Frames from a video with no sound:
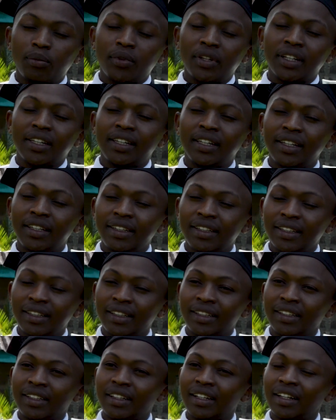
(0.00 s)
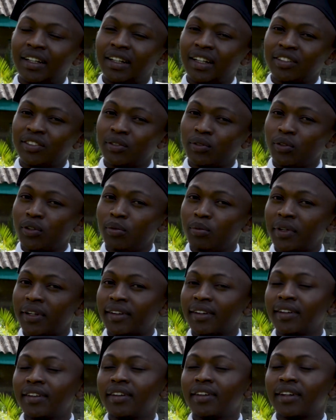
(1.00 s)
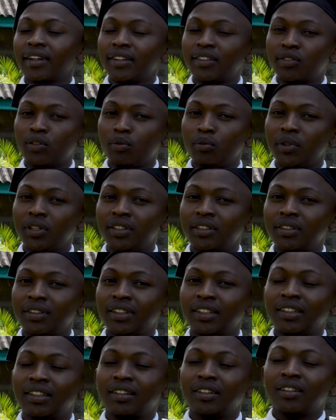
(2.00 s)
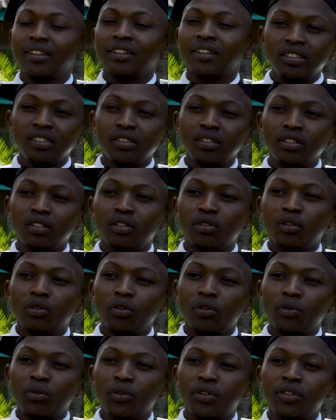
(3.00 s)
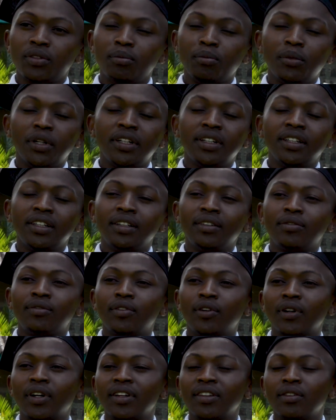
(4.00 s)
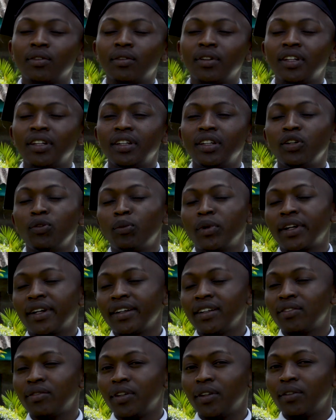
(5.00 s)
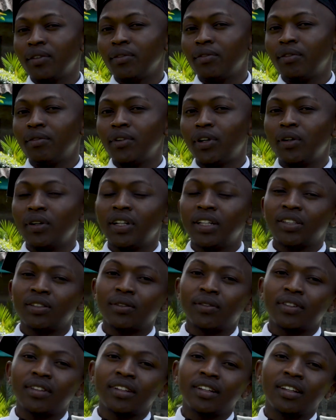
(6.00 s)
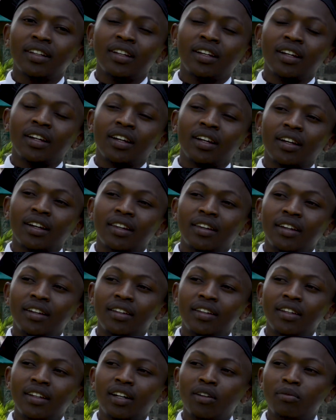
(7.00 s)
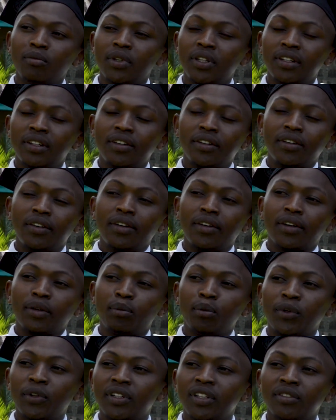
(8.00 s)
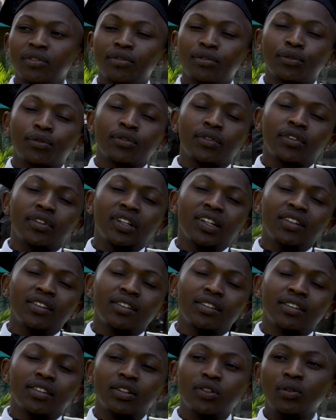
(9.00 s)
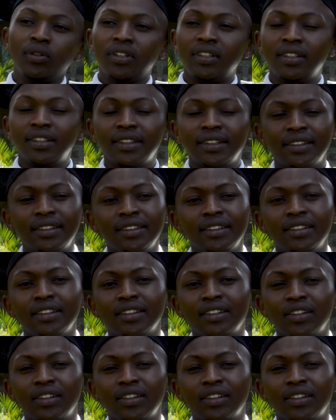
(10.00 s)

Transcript: the Kenya National Human Rights Commission, which mainly focus on the human rights violations that they have been reporting since 2010